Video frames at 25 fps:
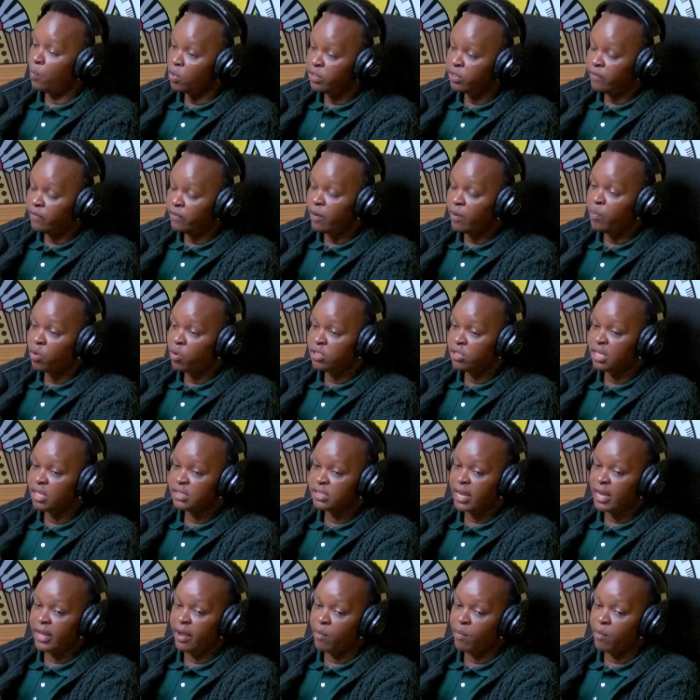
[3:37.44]
whatever
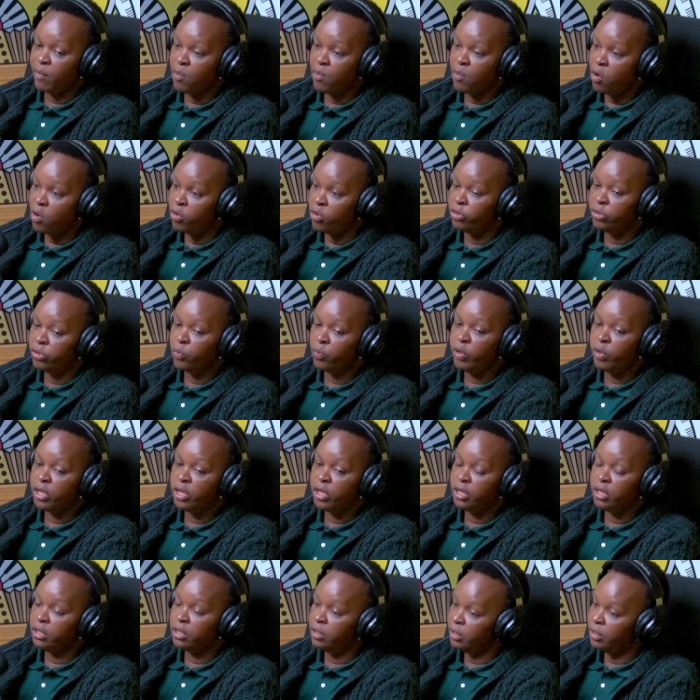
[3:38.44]
project i am on
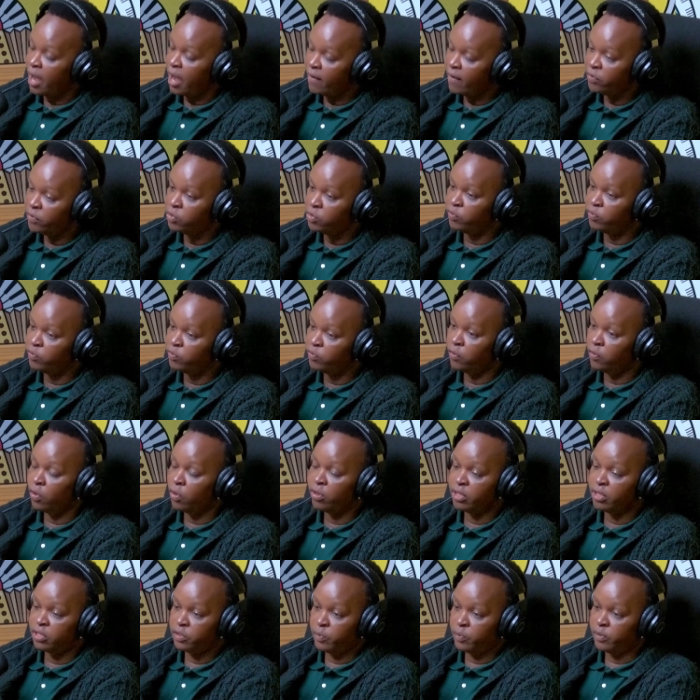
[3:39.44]
we have to
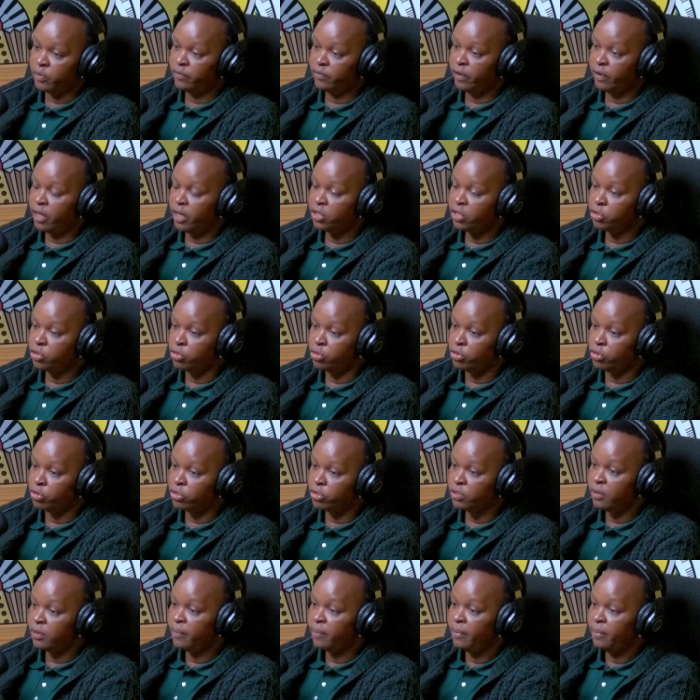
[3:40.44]
follow the
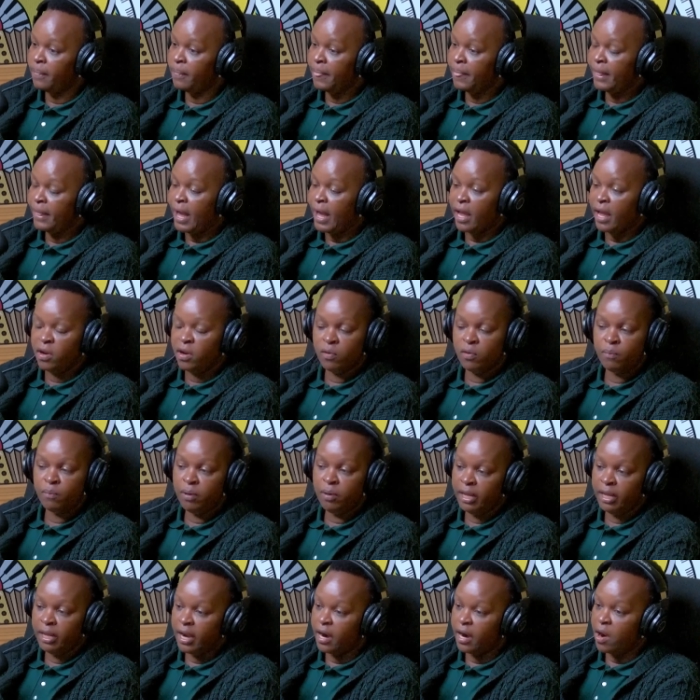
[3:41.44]
specifications mm-hmm. i
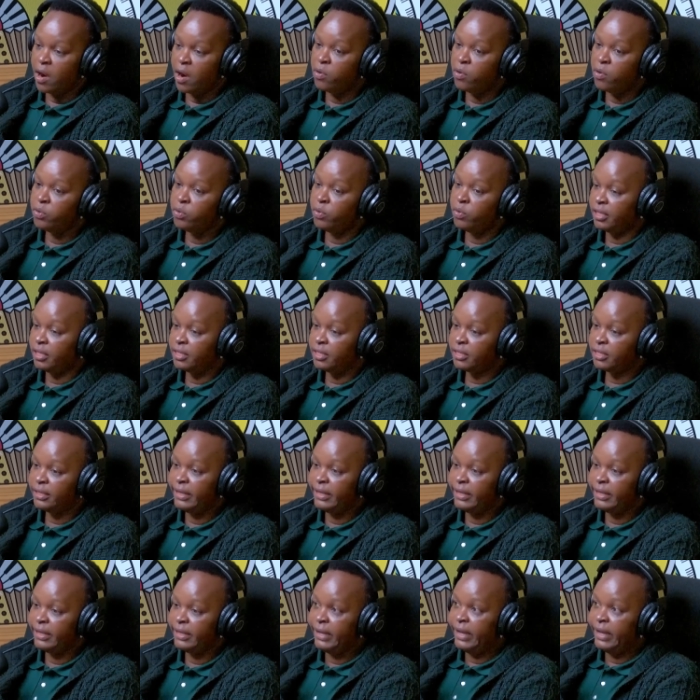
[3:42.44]
don't play around with
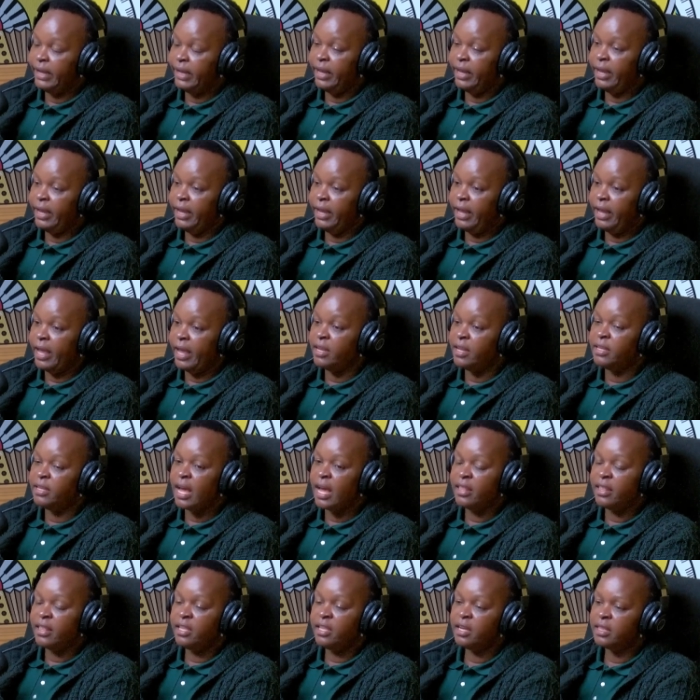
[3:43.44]
it mm-hmm.
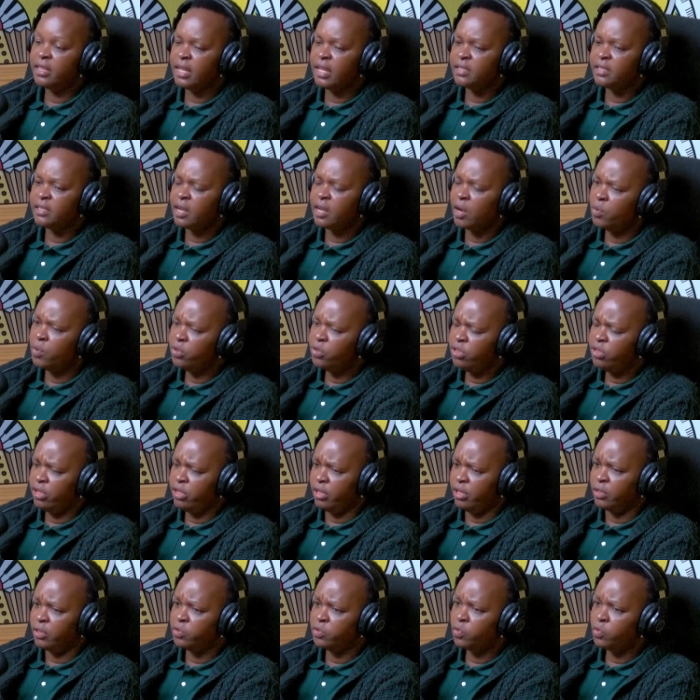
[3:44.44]
and i think that's a good
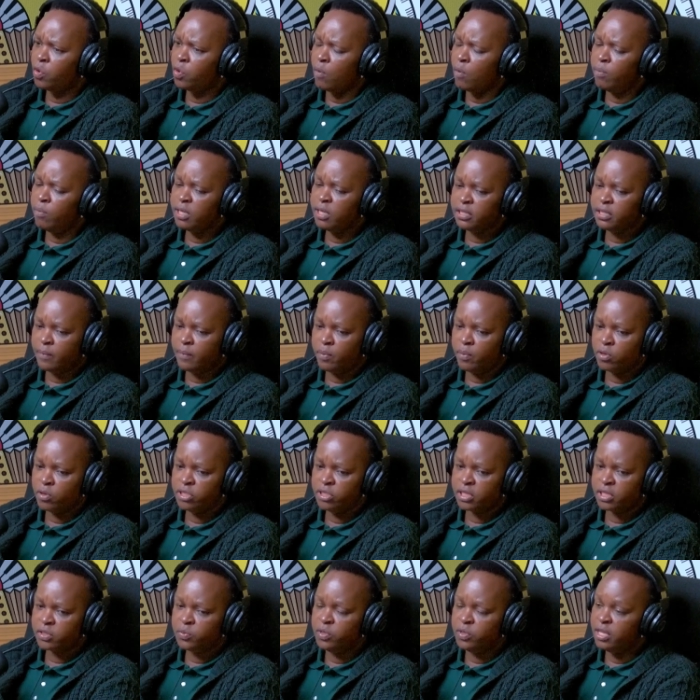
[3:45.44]
thing to complete a
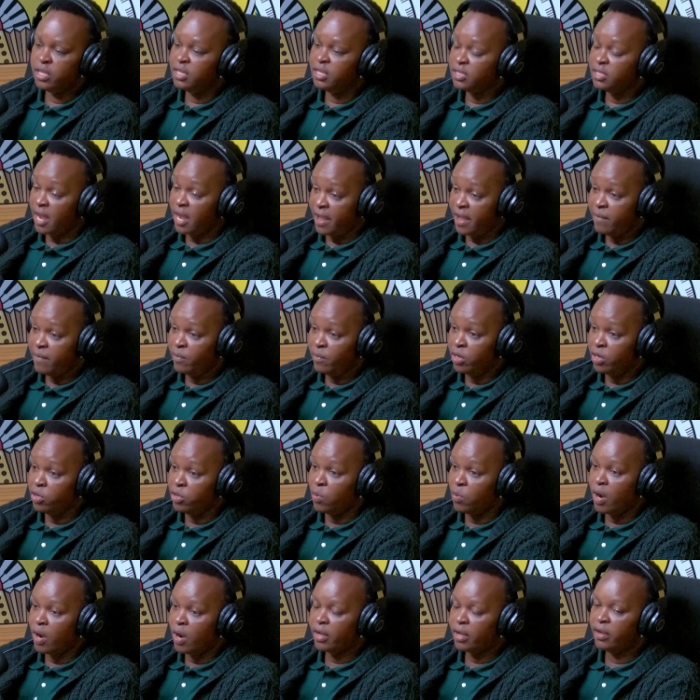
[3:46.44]
project within time
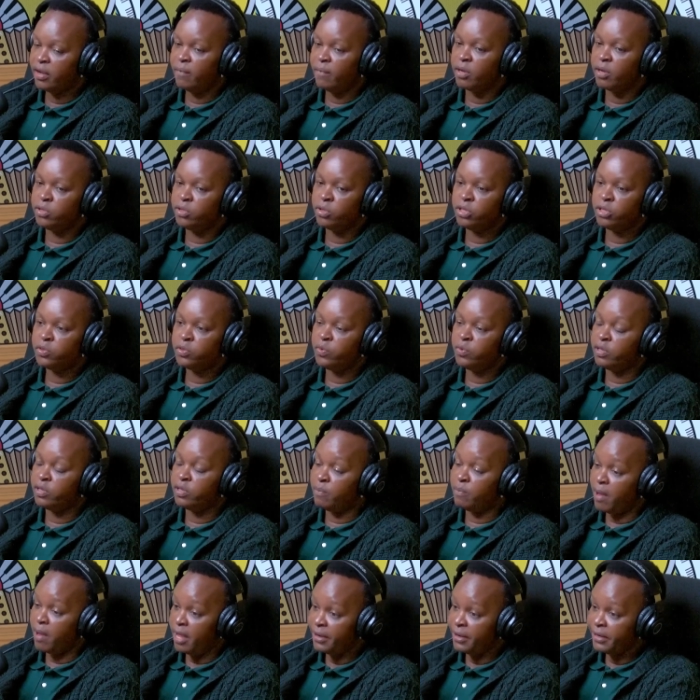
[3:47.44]
when you're working majority with
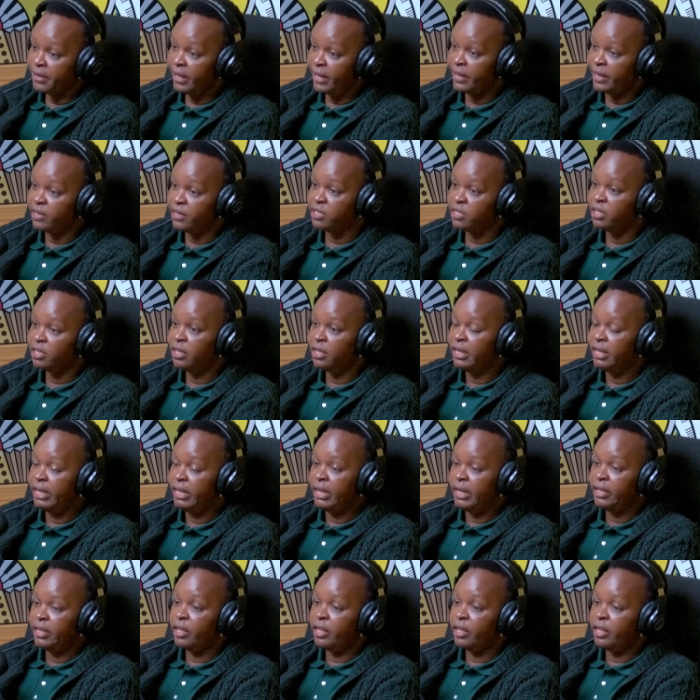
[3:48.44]
men and yes